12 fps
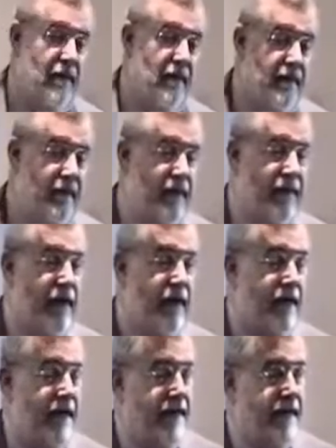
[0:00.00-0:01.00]
from
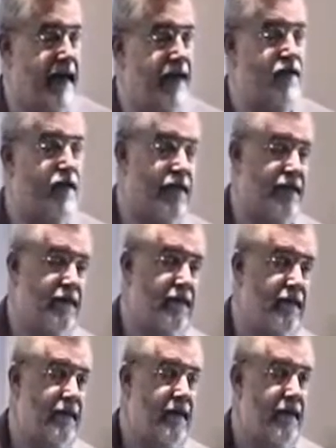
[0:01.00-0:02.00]
Far East Asians
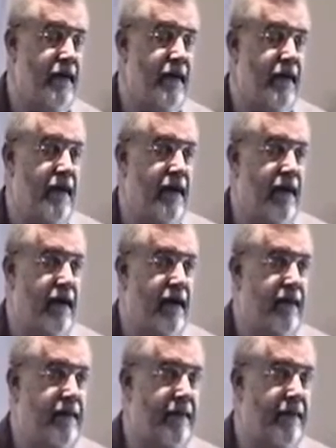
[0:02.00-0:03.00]

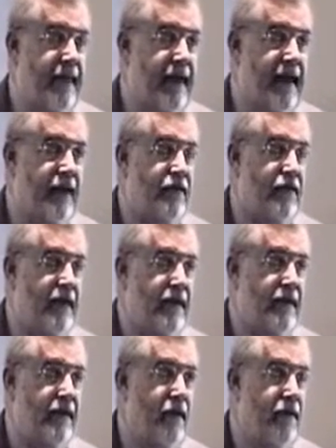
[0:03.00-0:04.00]
um, actually
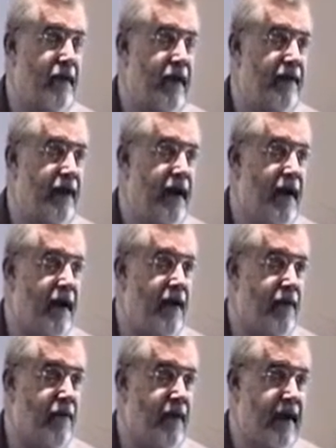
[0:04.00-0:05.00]
don't have a
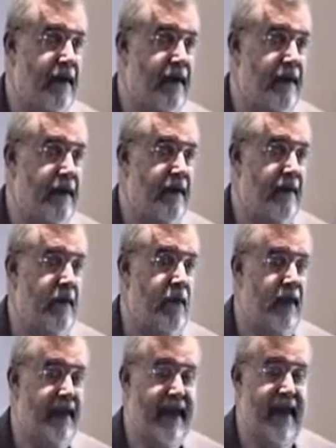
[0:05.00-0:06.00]
higher rate, but
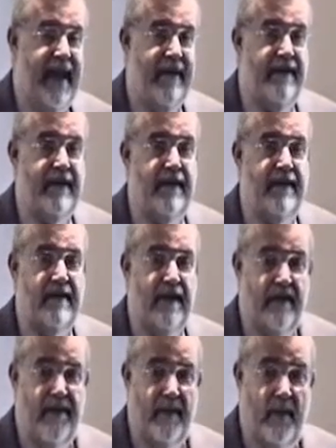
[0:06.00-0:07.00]
when they have it, they
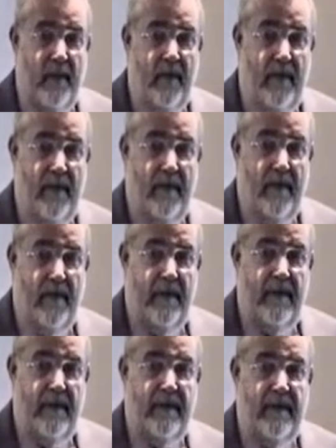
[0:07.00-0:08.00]
suffer more.
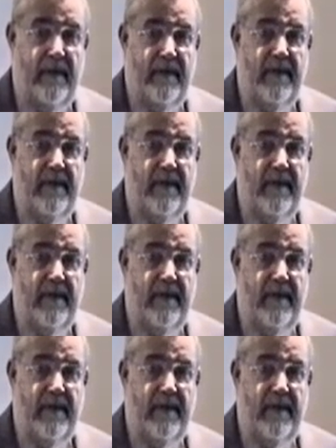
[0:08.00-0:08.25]
So the